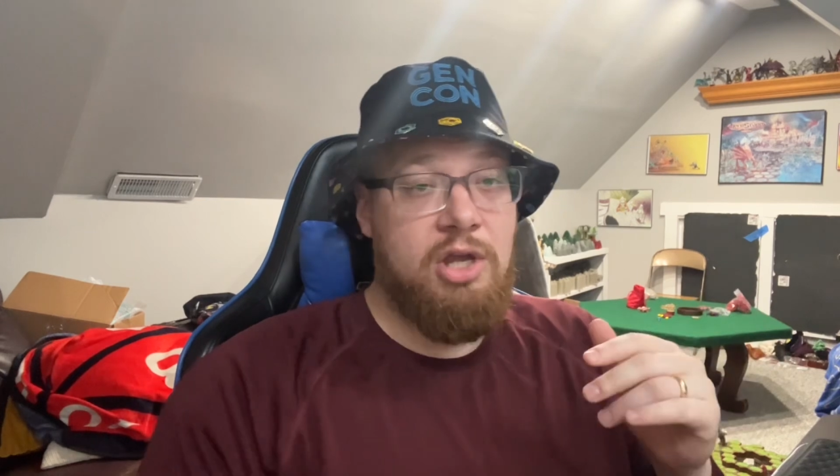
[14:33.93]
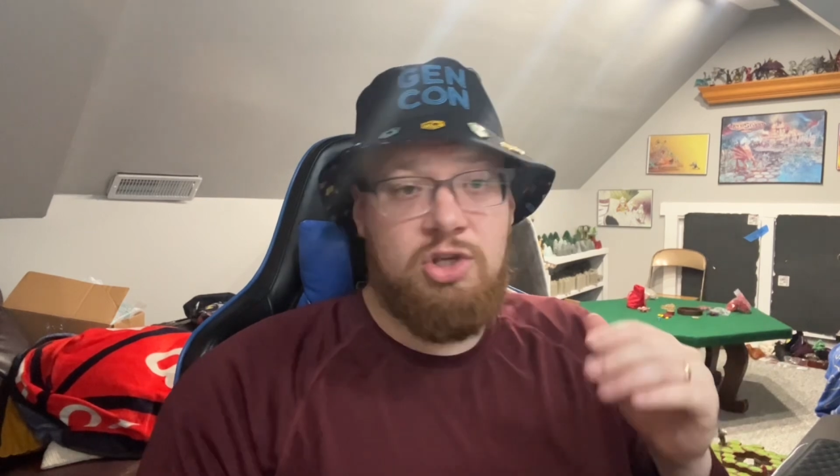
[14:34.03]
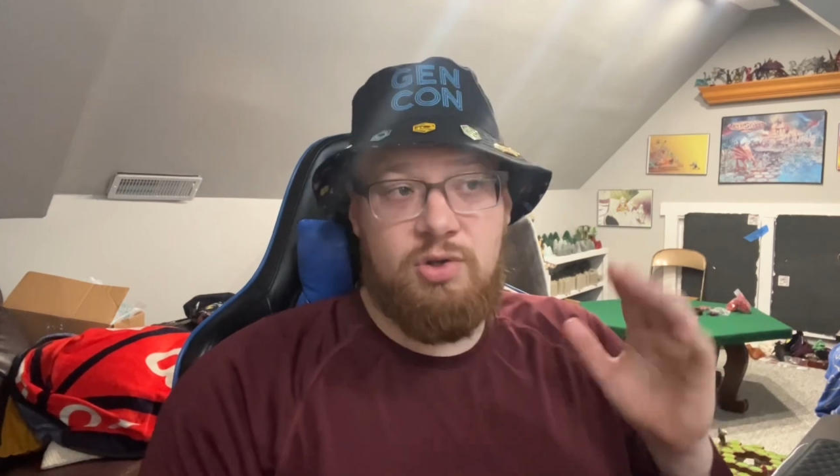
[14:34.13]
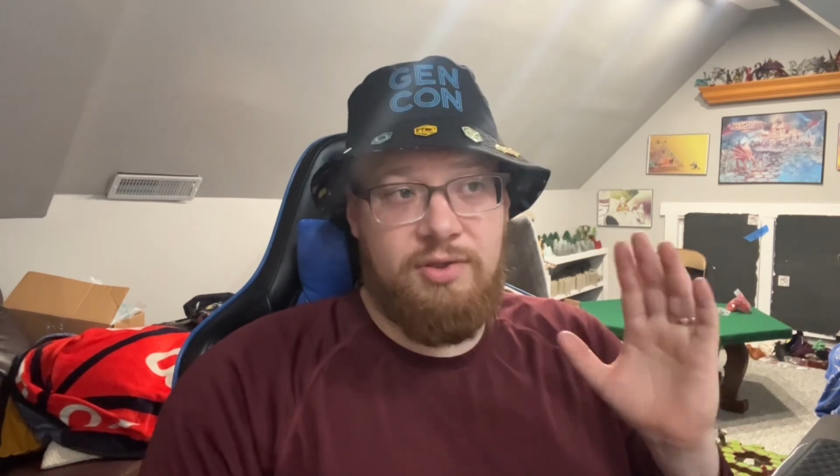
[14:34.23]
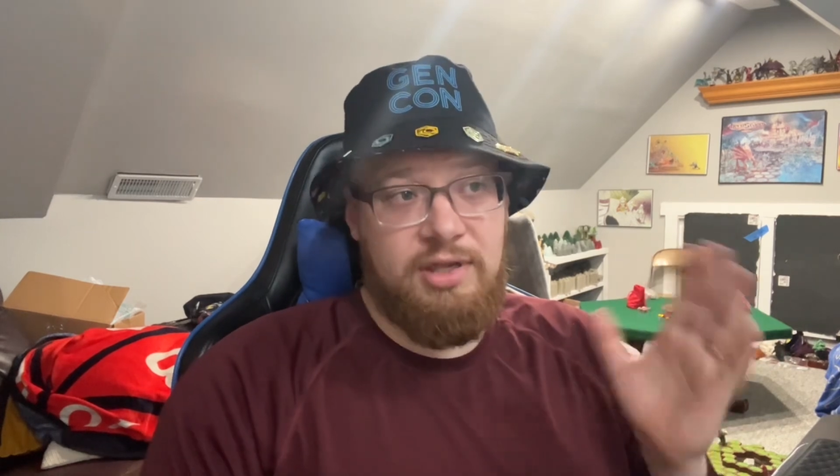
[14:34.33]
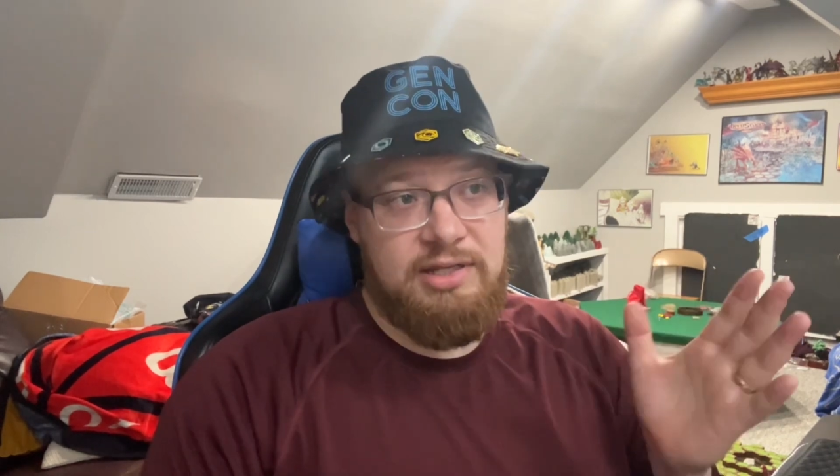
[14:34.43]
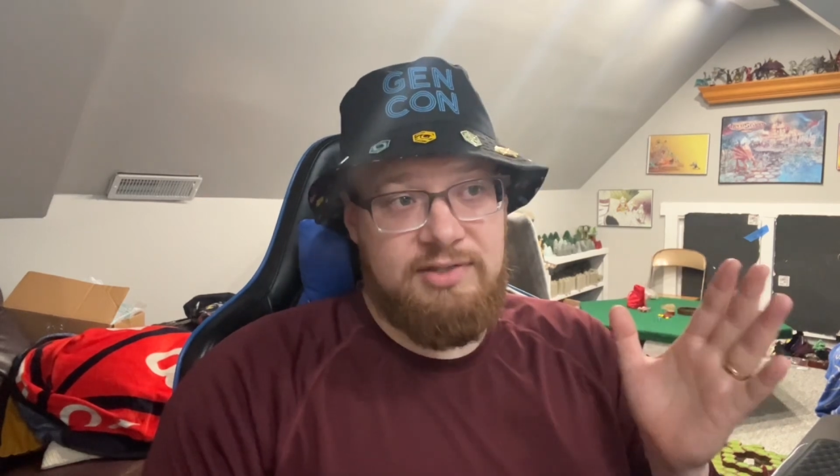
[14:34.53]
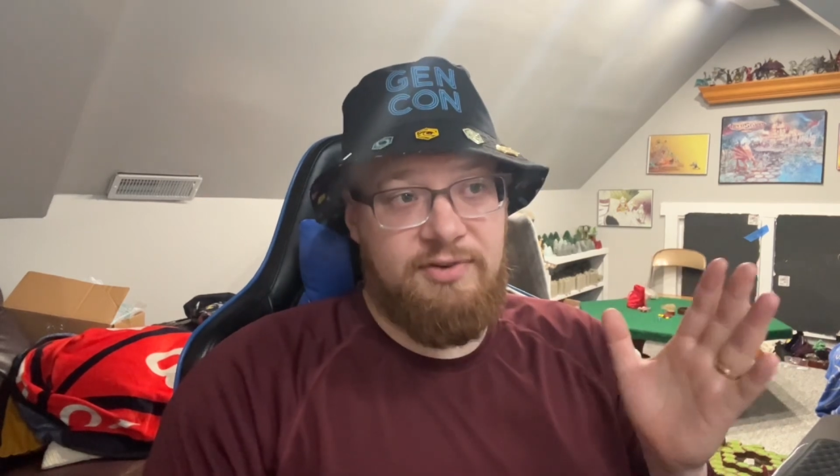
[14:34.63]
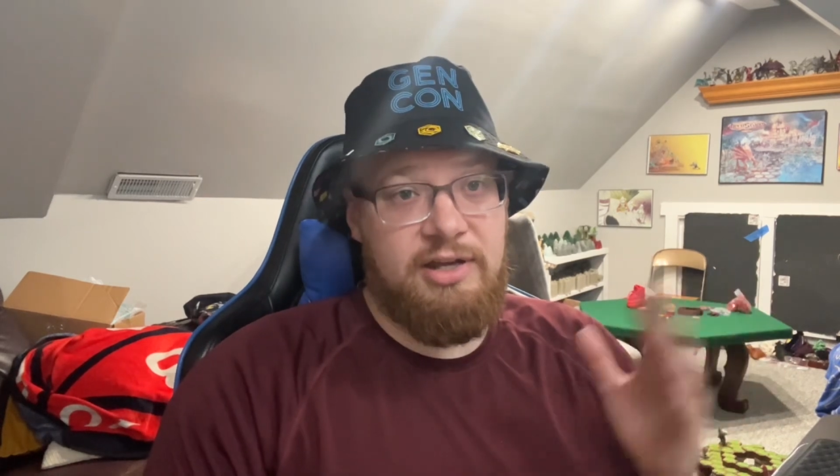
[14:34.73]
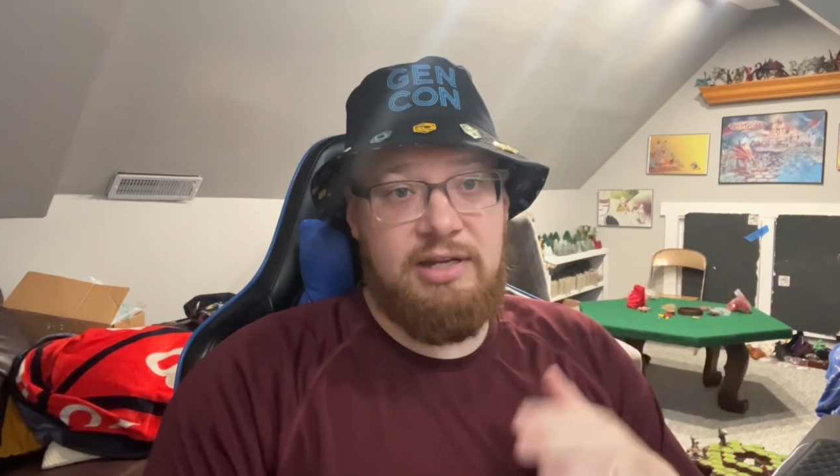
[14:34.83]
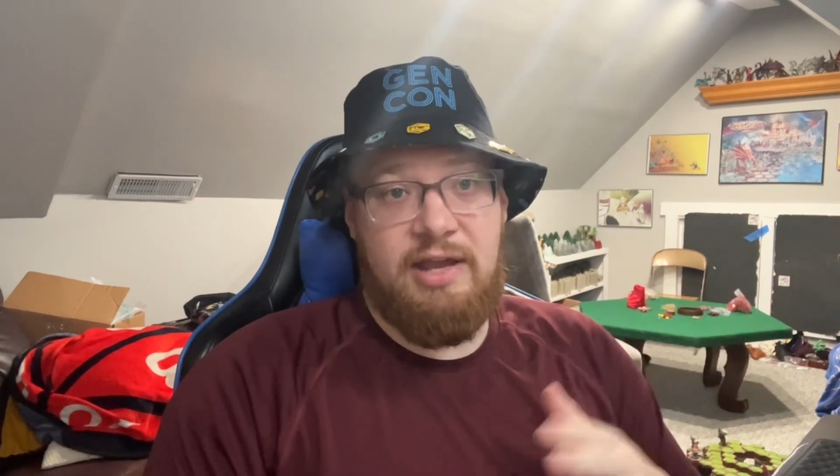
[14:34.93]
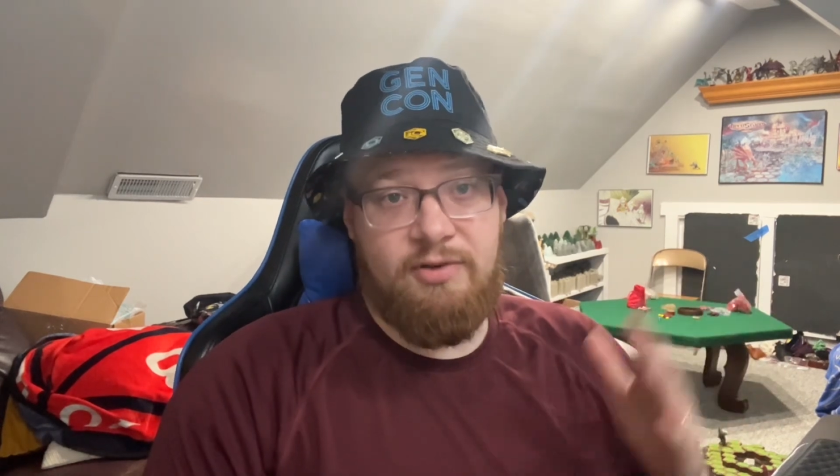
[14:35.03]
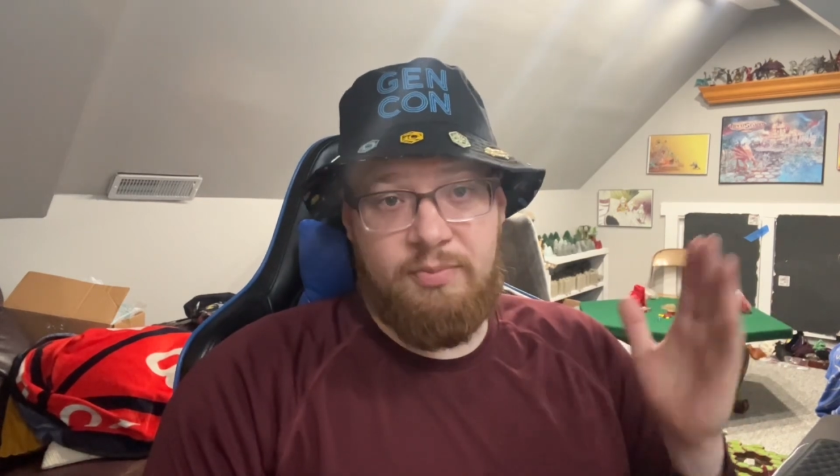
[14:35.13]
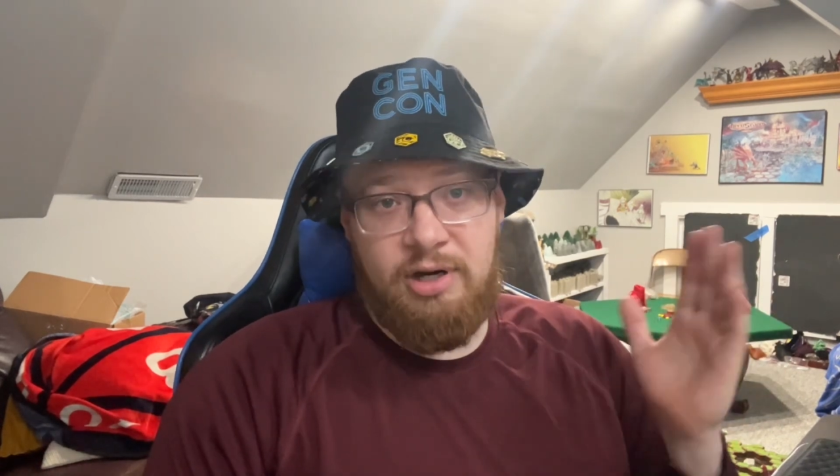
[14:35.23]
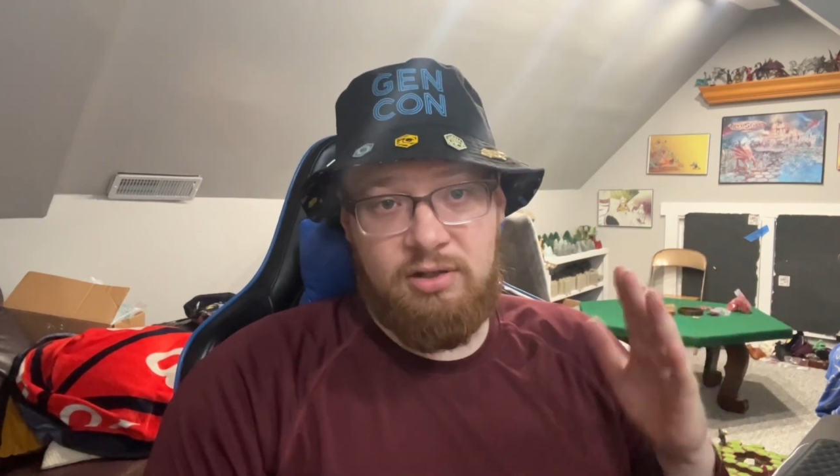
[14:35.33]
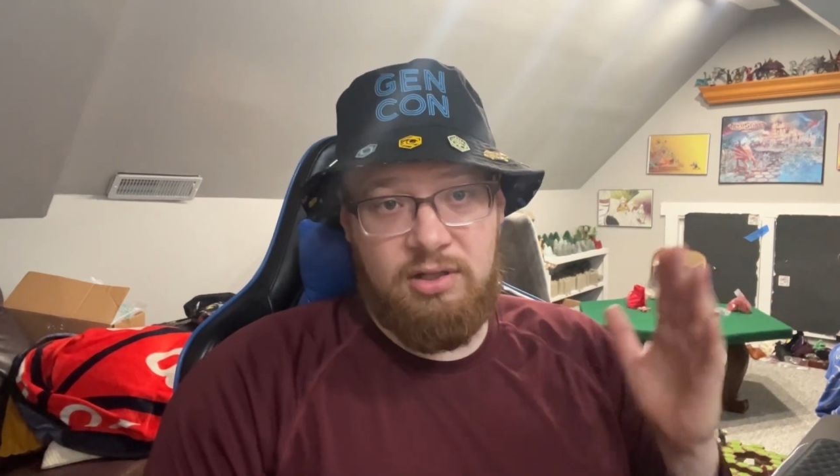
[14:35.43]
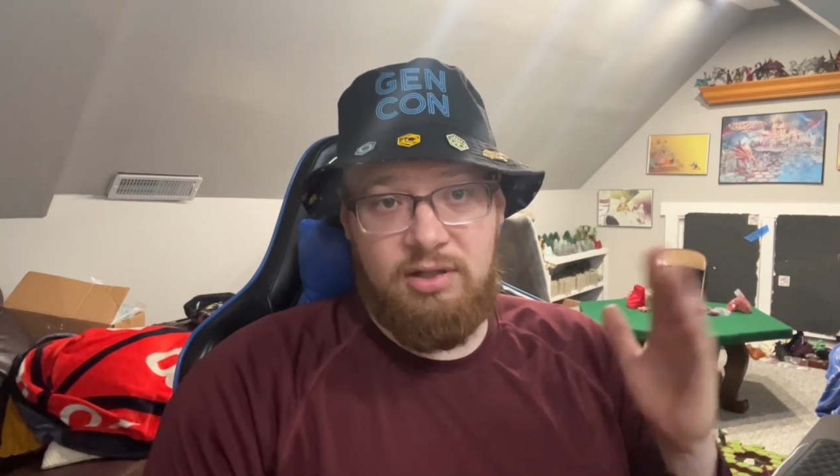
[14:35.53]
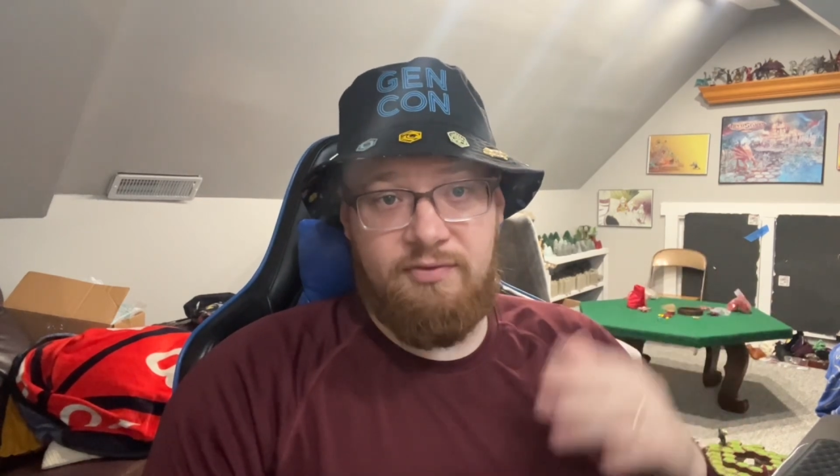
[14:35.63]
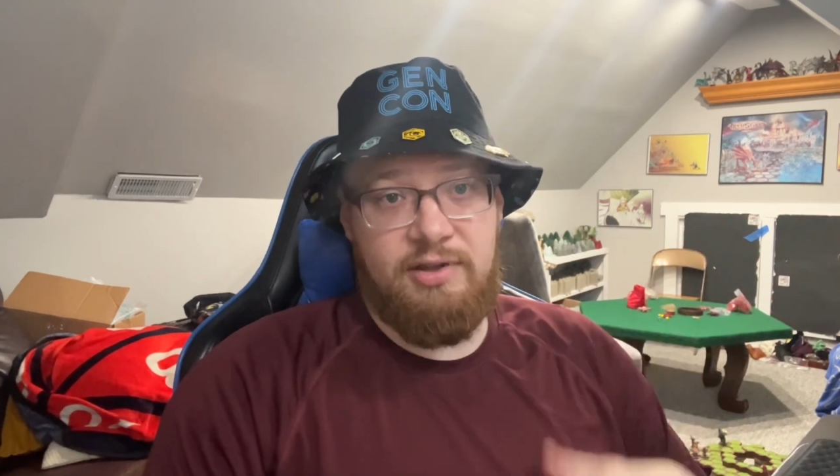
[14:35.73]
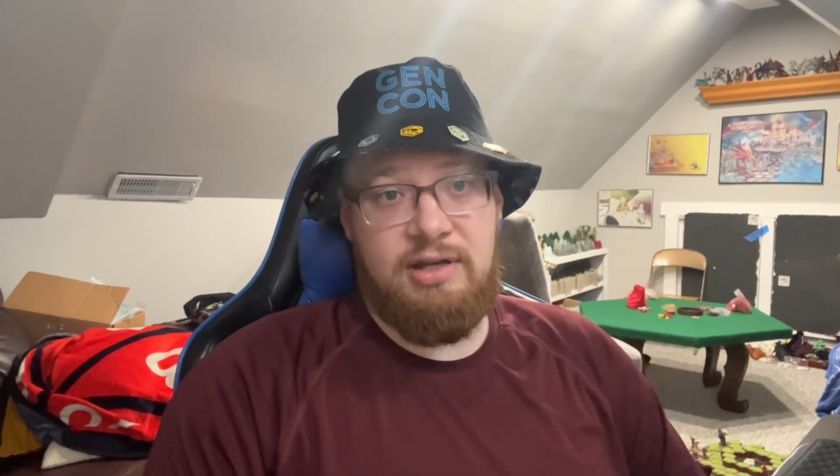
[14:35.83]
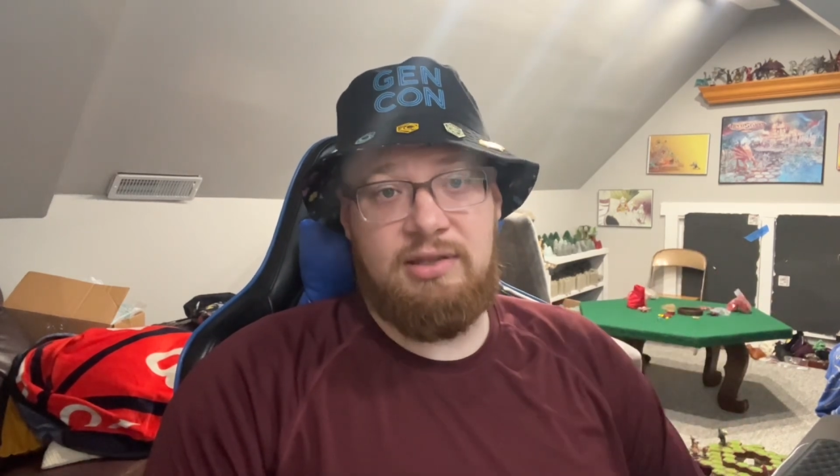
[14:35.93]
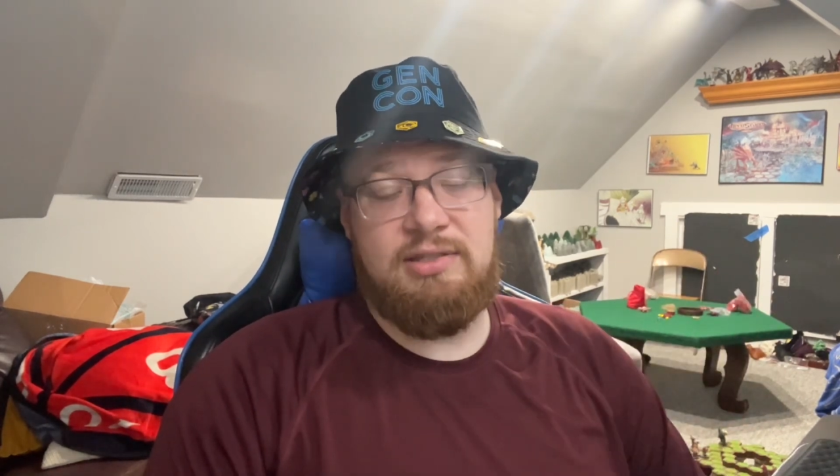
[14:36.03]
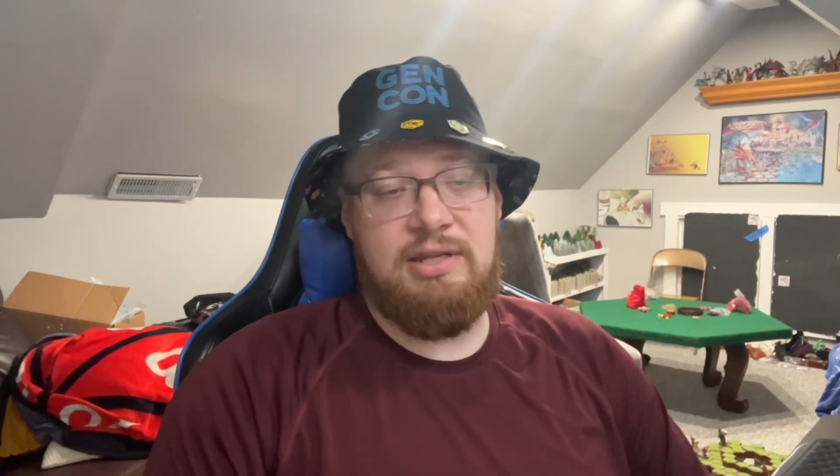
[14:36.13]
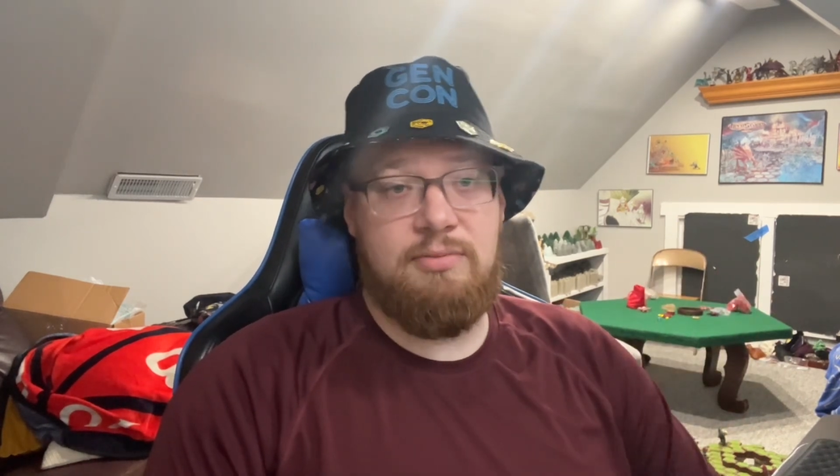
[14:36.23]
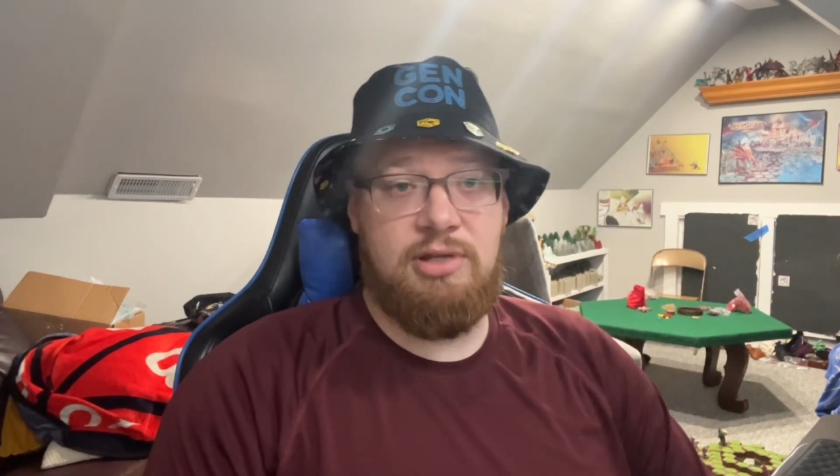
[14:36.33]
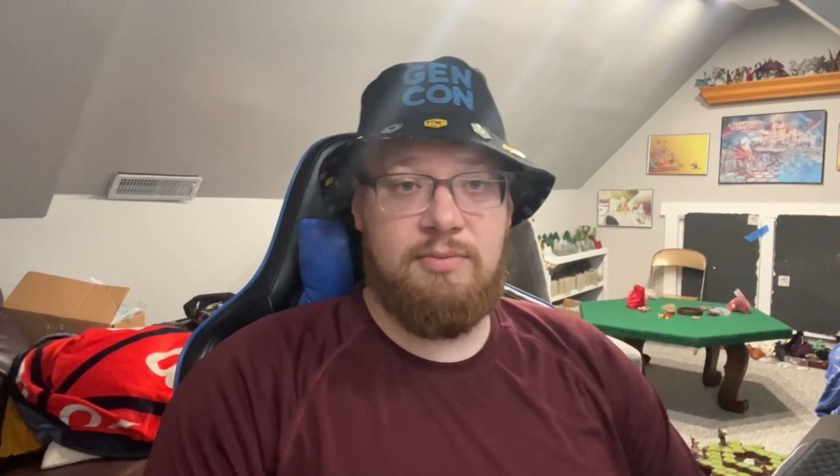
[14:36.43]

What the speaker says: So I think it's fine to have a parallel event at the same